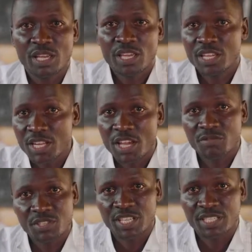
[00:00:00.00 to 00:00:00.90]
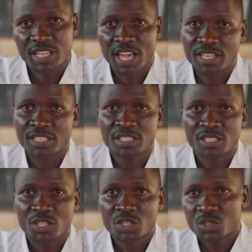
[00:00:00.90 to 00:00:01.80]
in the FTS guide
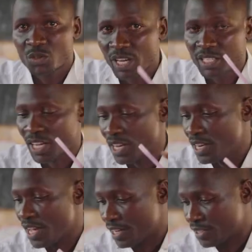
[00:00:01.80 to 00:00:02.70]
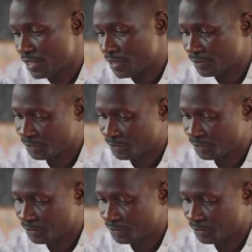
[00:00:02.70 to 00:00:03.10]
to get ideas.